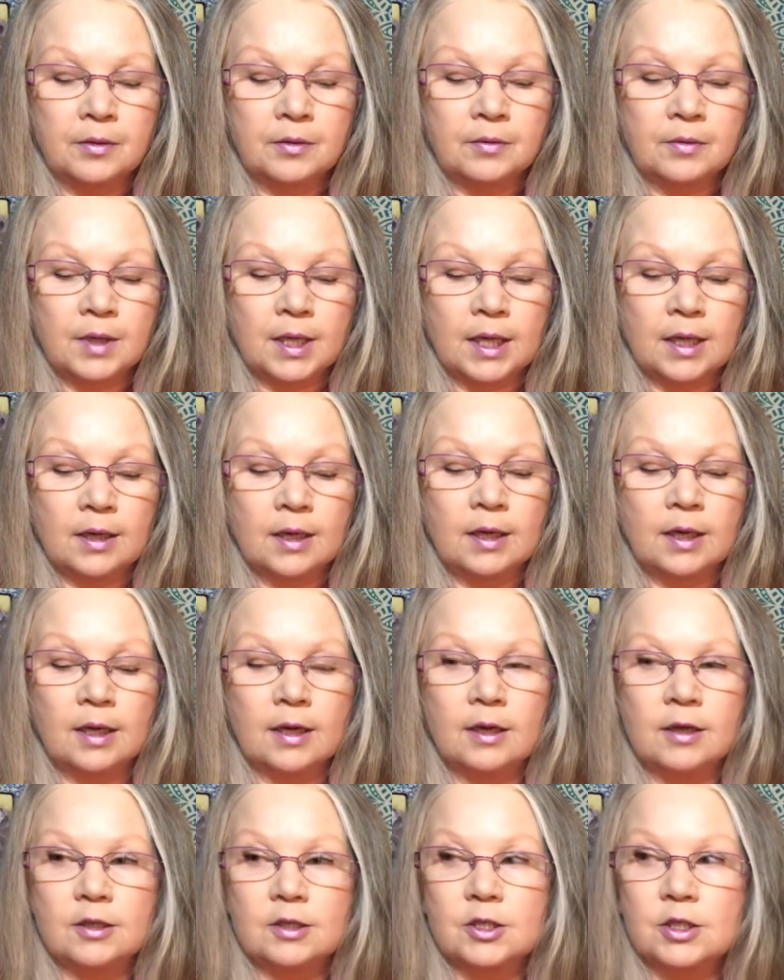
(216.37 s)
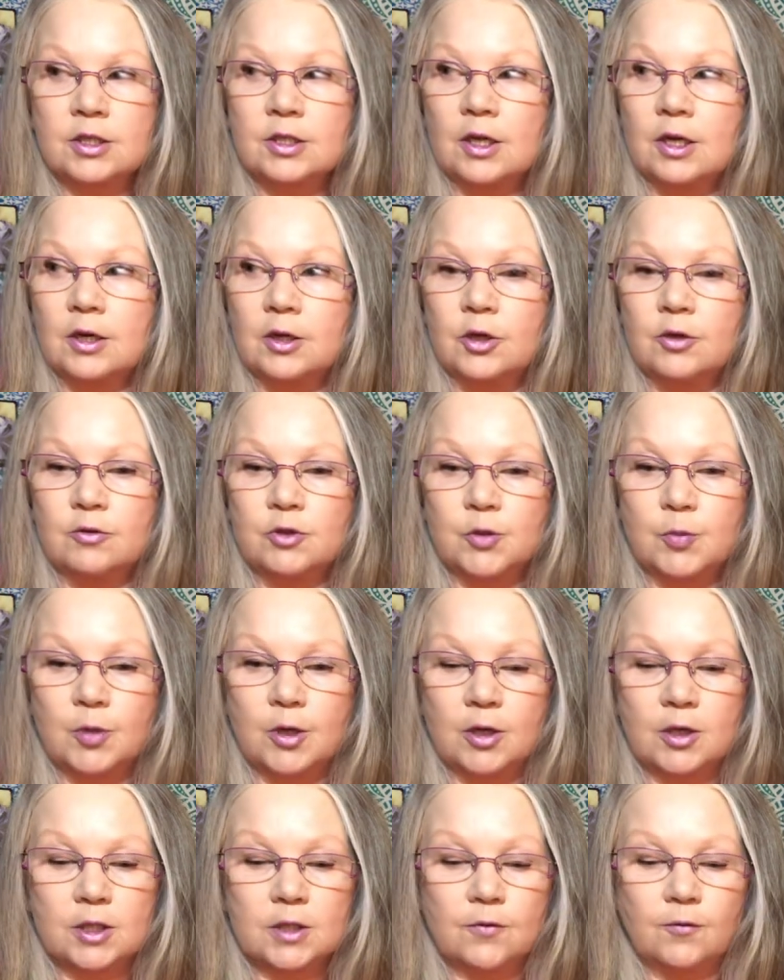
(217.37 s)
Okay. And I got, just got huge
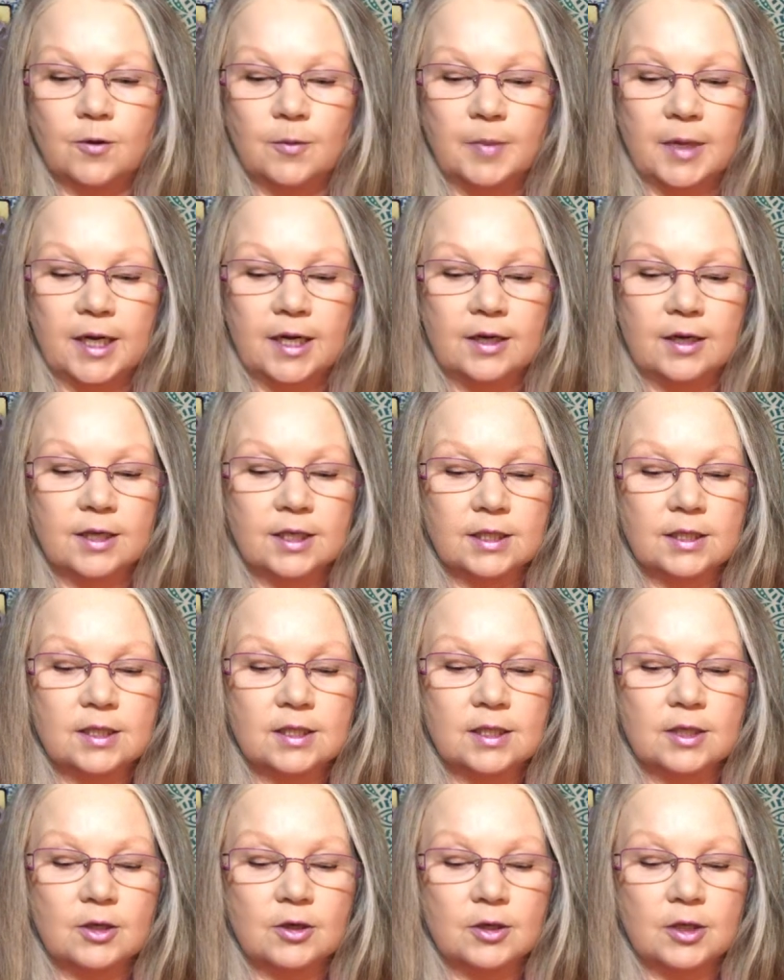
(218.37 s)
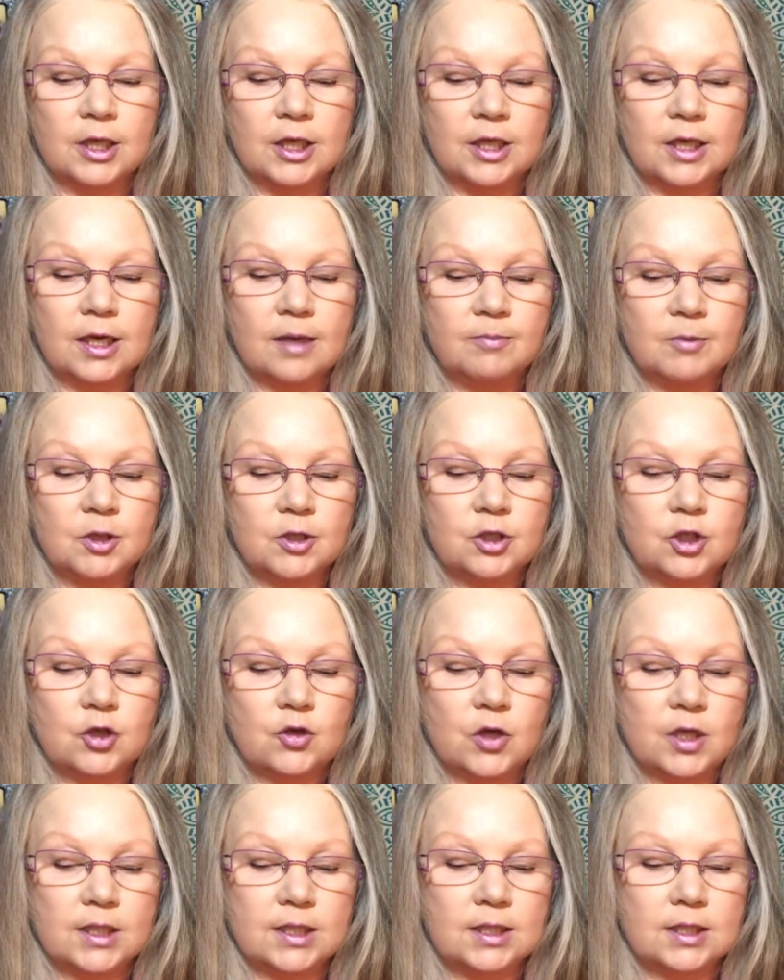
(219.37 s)
applause from my guides. They're like, yep, good choice.